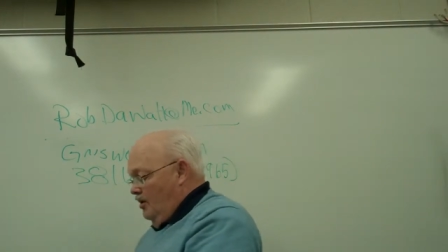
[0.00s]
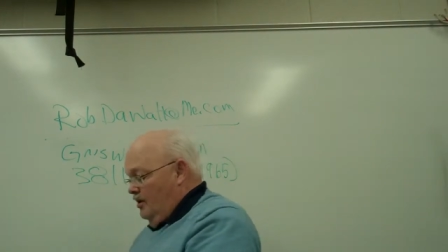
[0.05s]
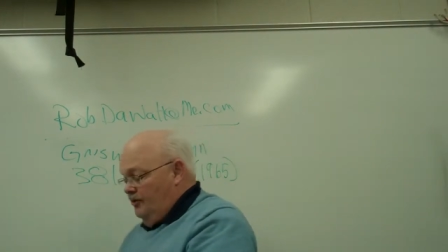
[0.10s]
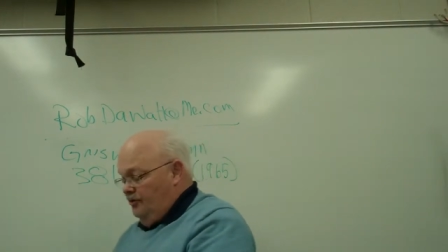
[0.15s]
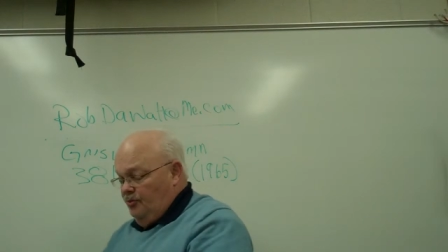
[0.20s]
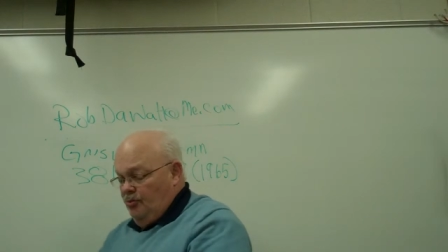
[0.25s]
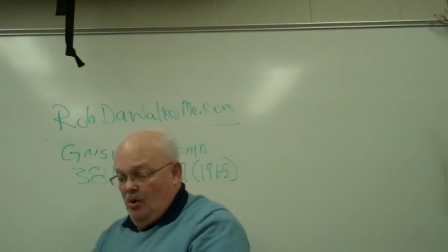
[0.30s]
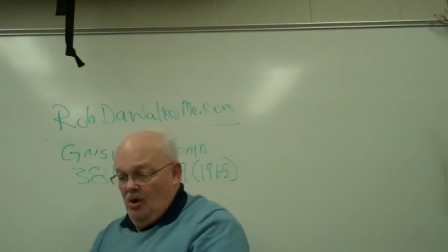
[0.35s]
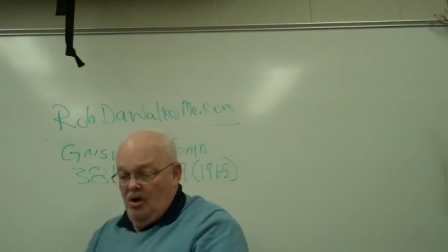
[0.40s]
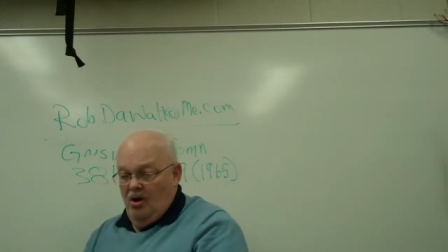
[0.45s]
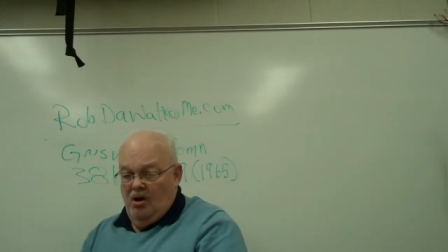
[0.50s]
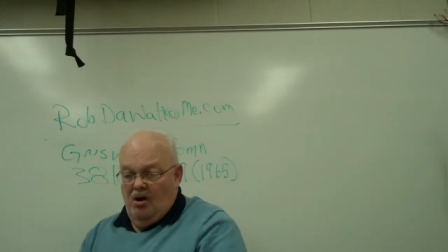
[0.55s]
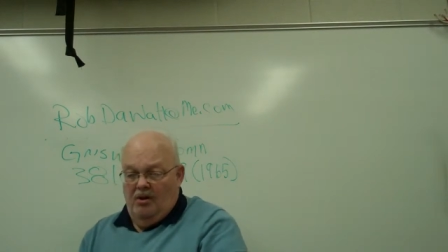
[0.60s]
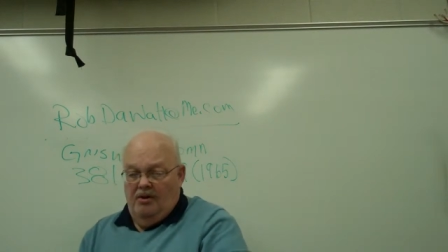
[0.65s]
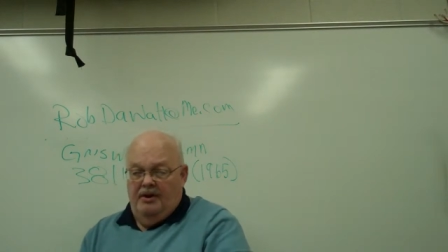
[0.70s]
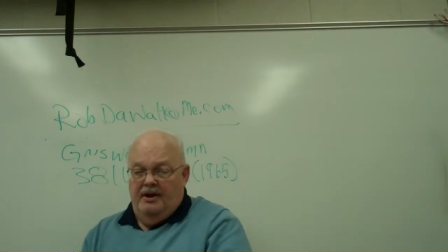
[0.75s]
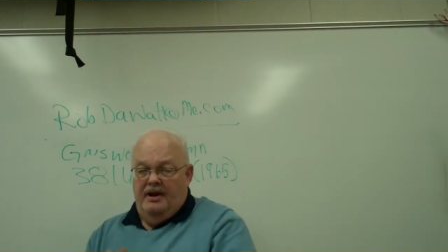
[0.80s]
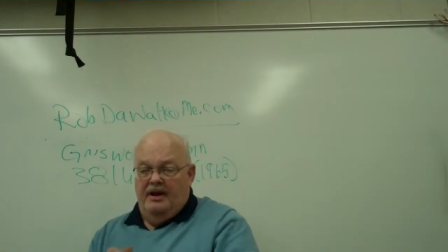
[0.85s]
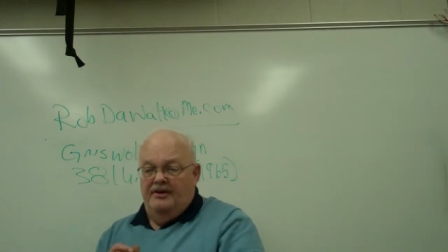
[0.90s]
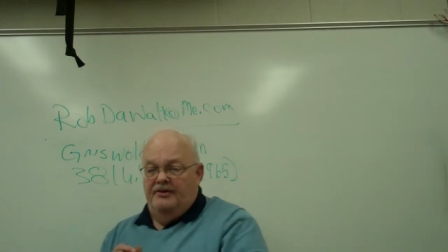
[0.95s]

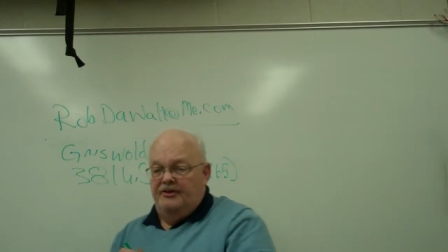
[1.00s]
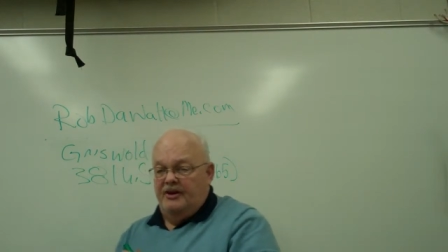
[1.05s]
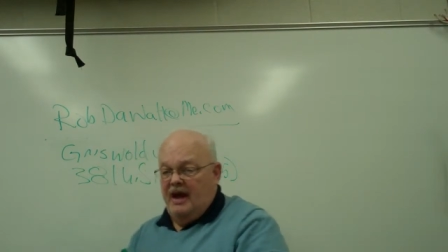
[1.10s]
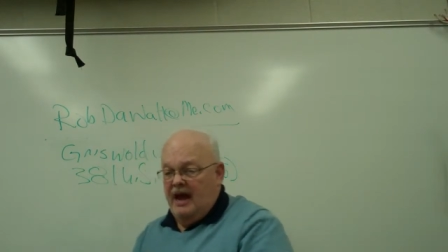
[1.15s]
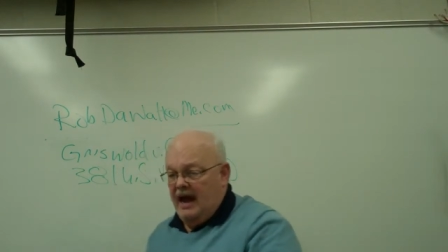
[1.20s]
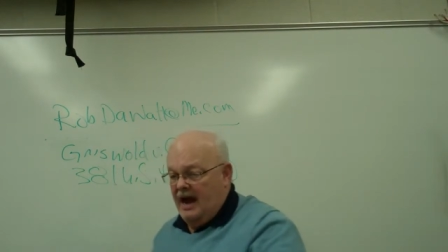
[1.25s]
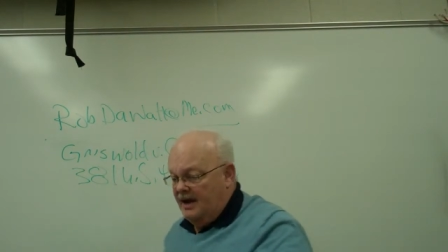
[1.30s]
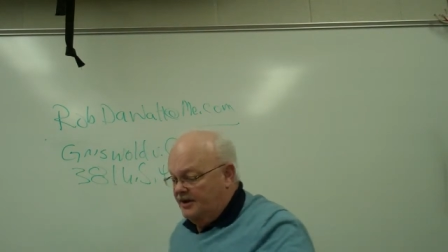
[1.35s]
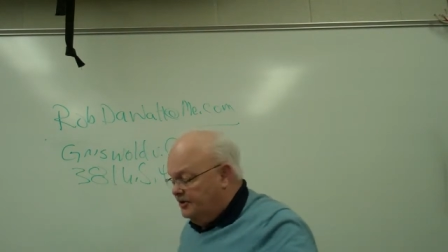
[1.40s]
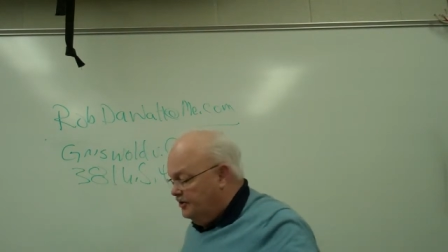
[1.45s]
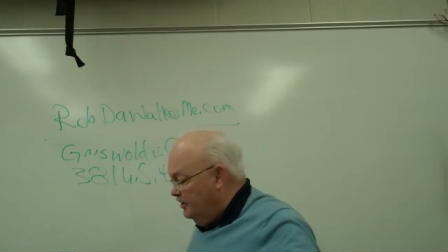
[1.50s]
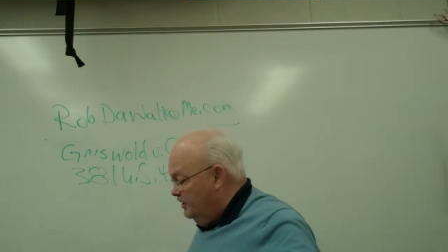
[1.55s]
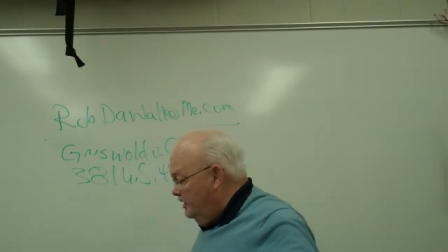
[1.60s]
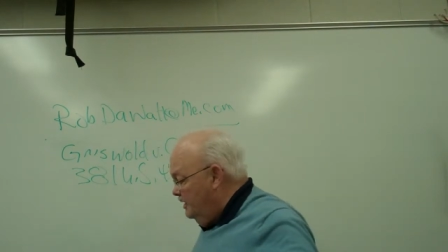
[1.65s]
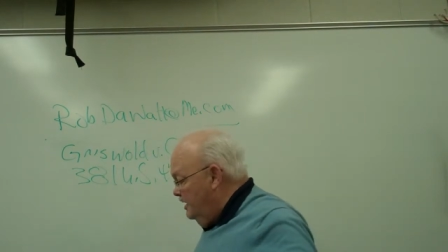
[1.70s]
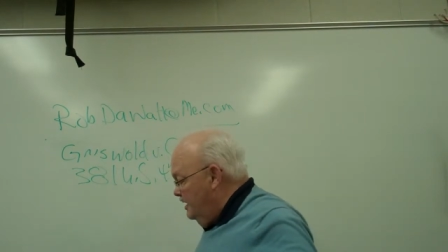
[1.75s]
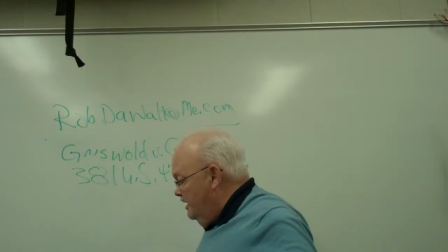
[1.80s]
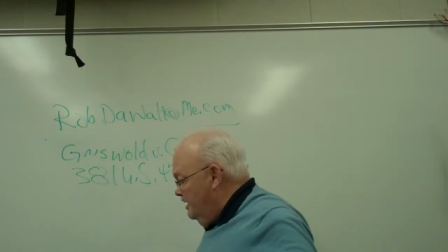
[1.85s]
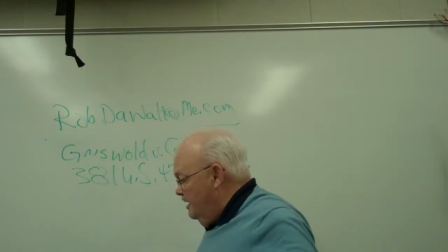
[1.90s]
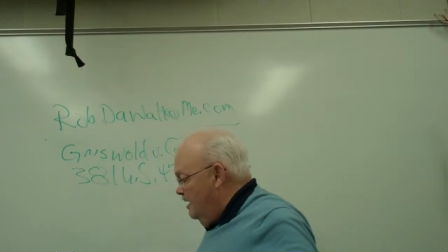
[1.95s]
Griswold is
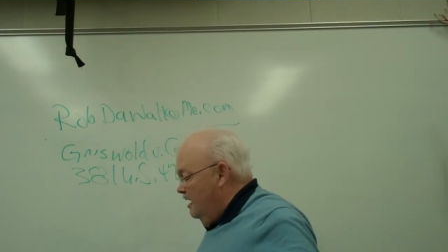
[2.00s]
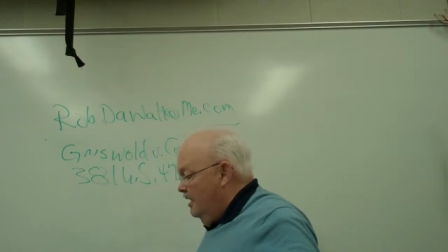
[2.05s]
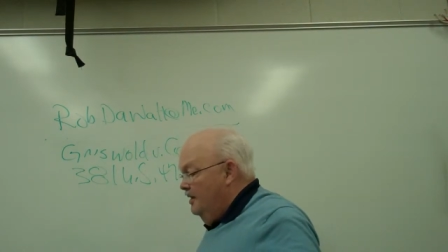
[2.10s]
actually